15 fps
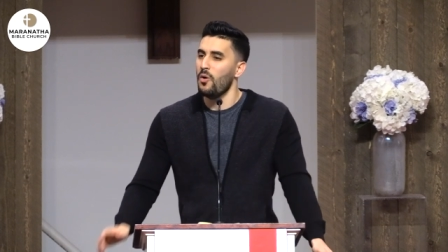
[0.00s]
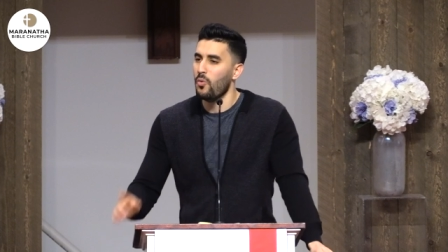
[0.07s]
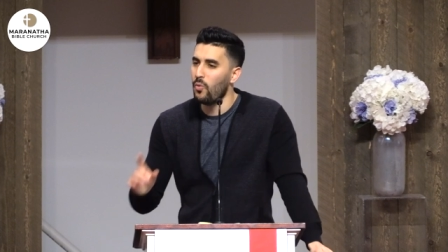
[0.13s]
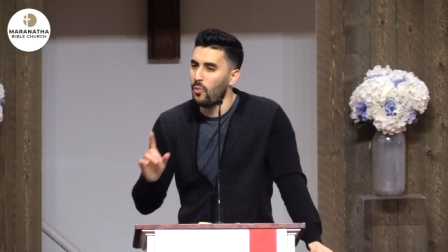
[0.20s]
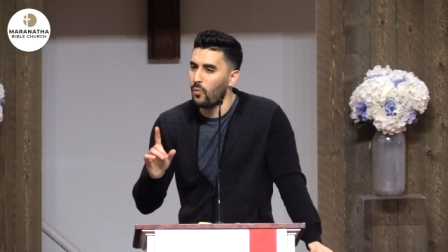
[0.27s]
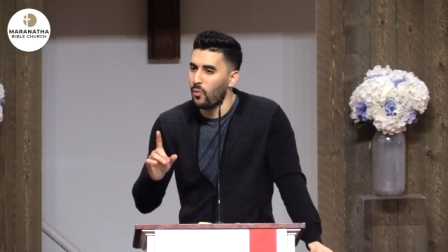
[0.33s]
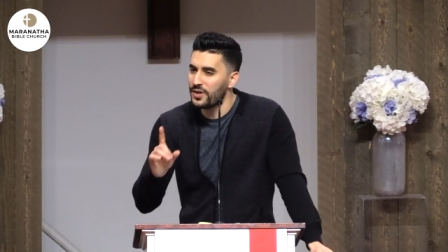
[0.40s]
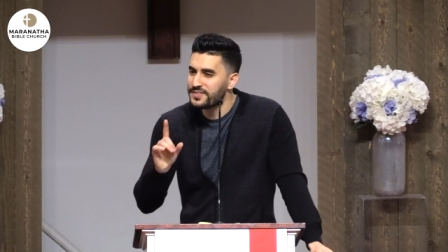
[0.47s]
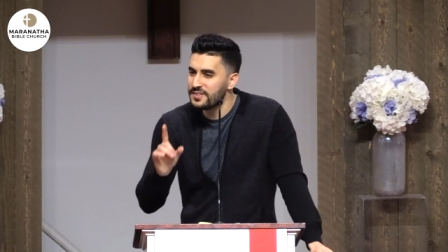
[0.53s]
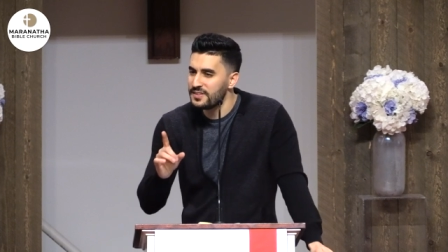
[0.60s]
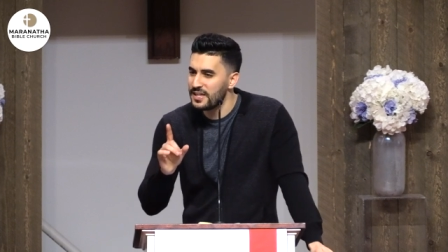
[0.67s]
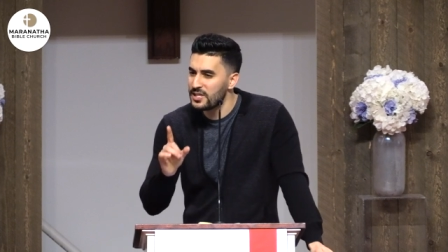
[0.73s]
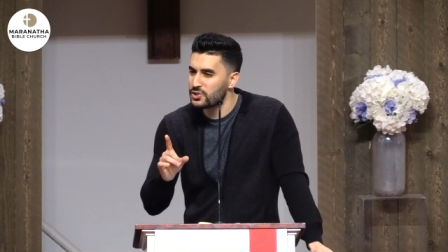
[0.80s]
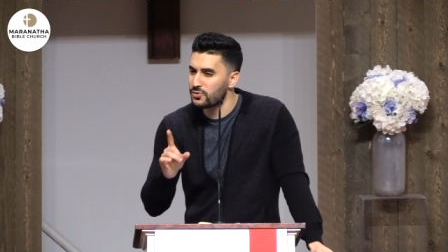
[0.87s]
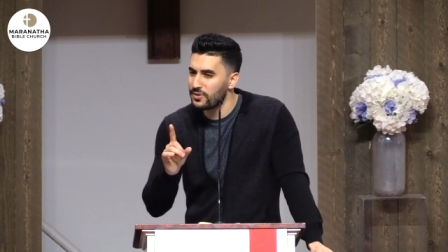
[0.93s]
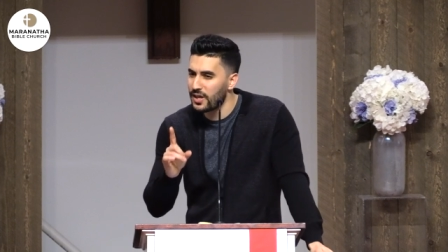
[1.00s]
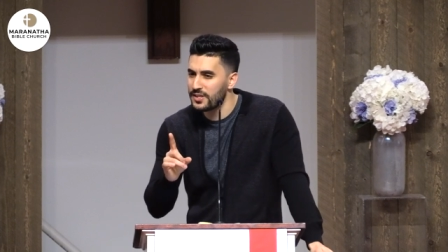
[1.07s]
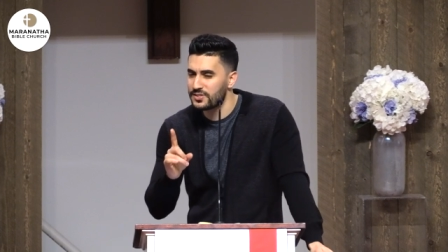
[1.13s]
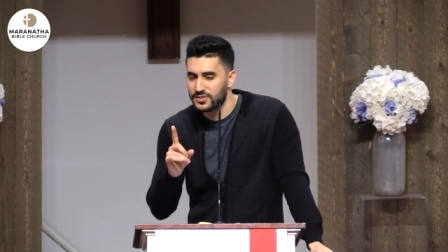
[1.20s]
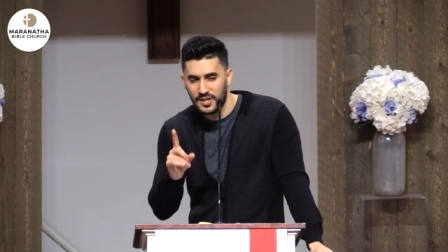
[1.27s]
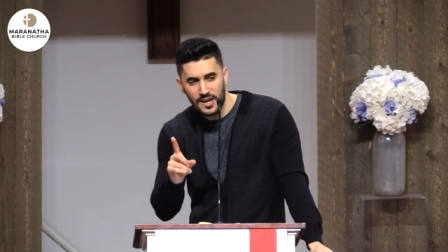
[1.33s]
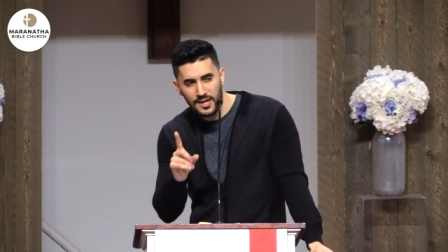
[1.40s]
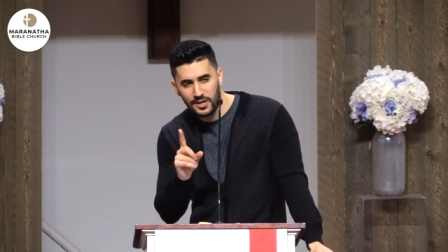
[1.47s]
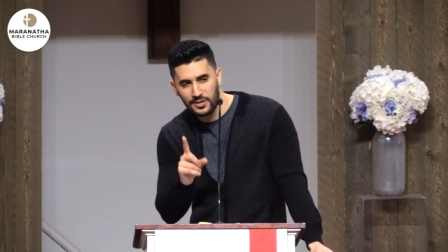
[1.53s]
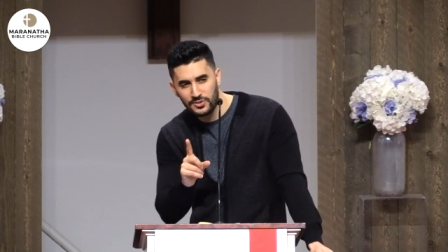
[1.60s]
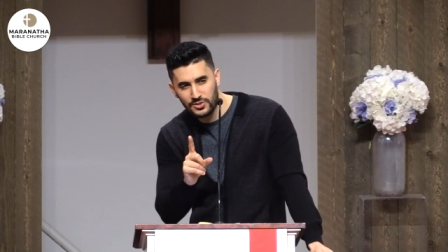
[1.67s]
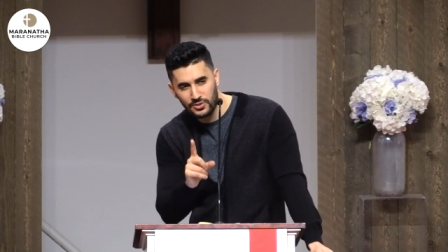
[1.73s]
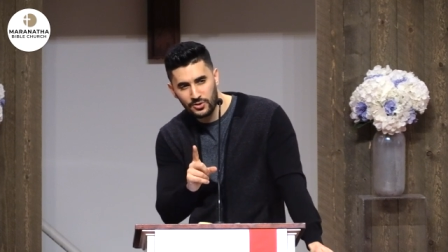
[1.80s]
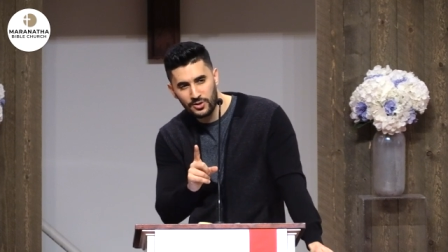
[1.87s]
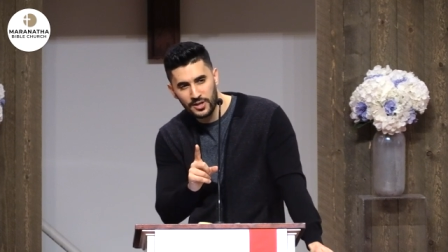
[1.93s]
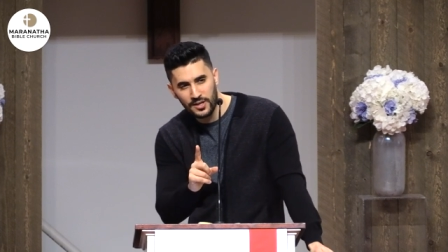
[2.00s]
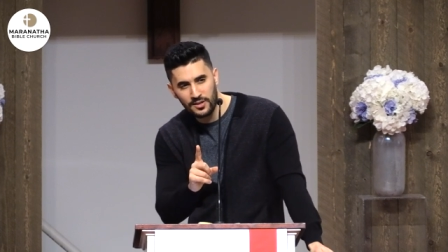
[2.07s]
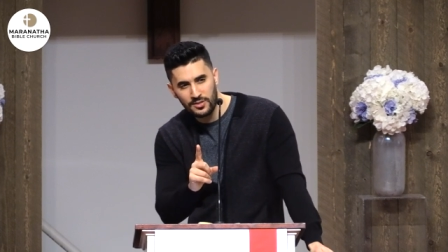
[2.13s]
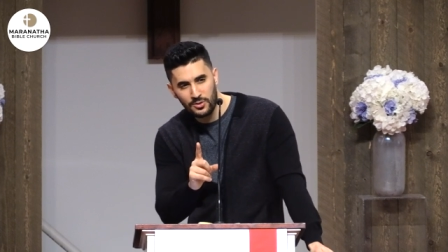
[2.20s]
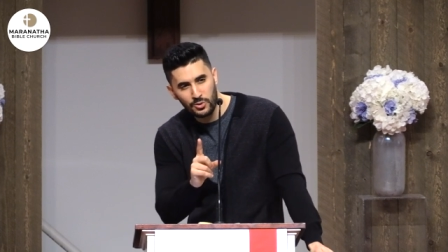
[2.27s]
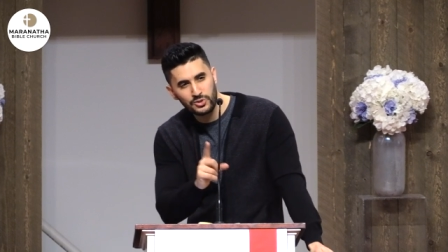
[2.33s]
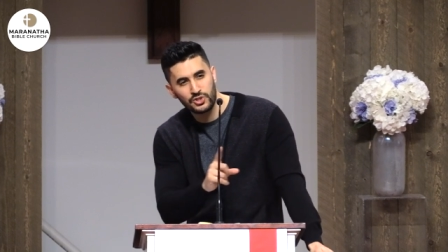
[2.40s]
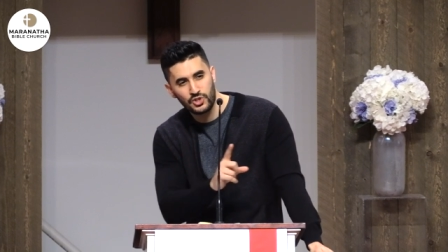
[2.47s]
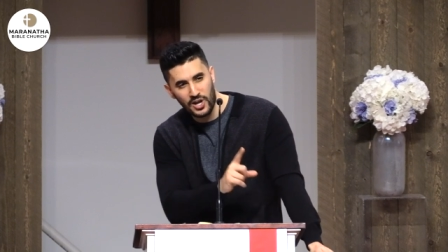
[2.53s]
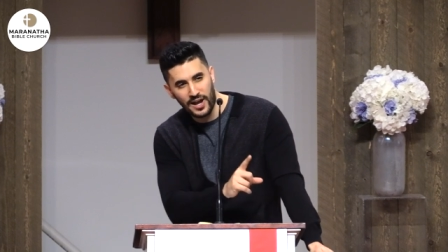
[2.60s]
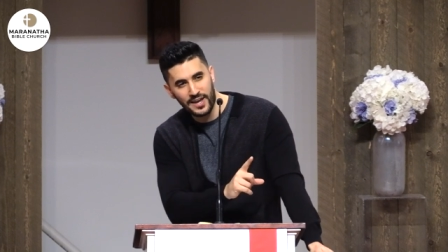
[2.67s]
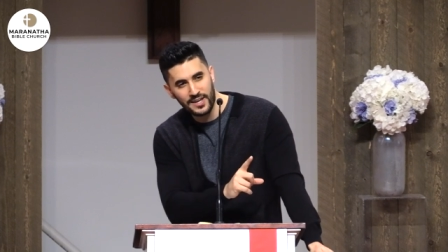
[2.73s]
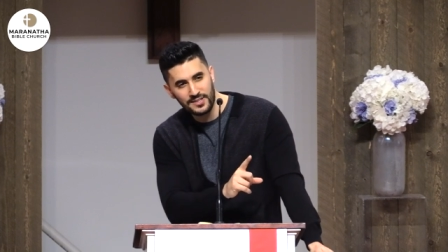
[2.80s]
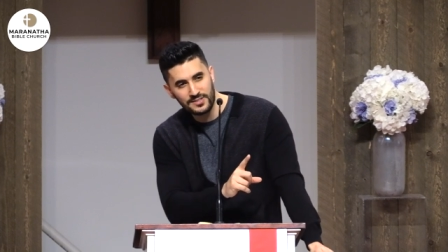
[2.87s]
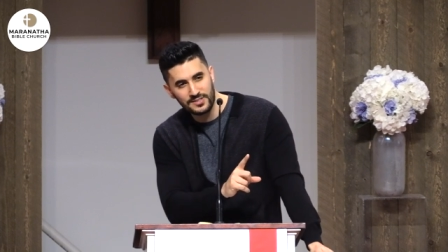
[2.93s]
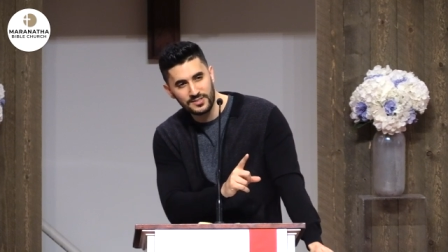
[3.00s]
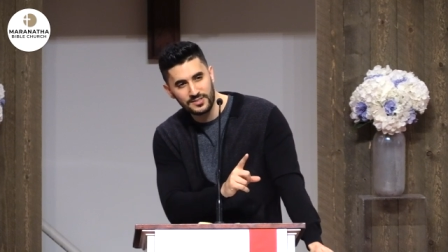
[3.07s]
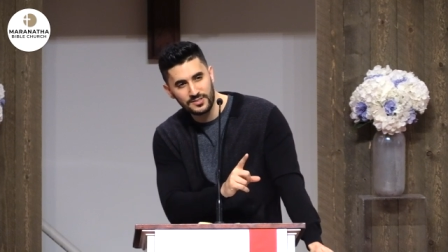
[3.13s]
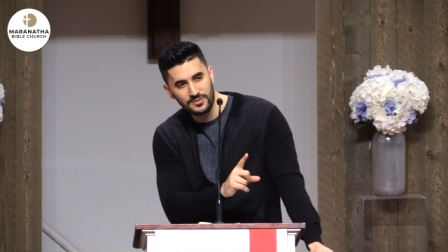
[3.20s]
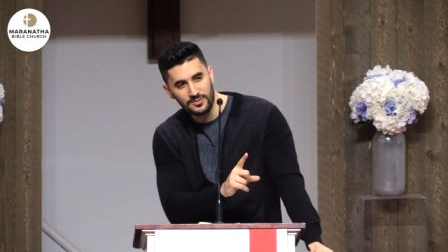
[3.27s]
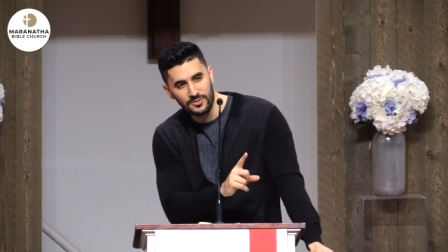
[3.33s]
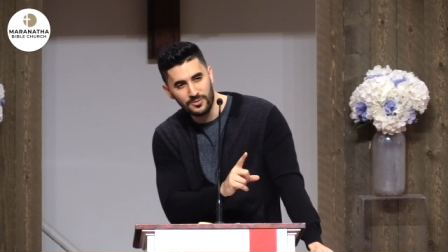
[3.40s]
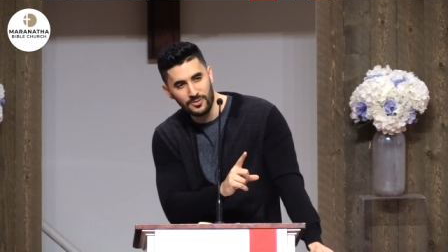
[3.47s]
What did the Israelites say concerning those giants?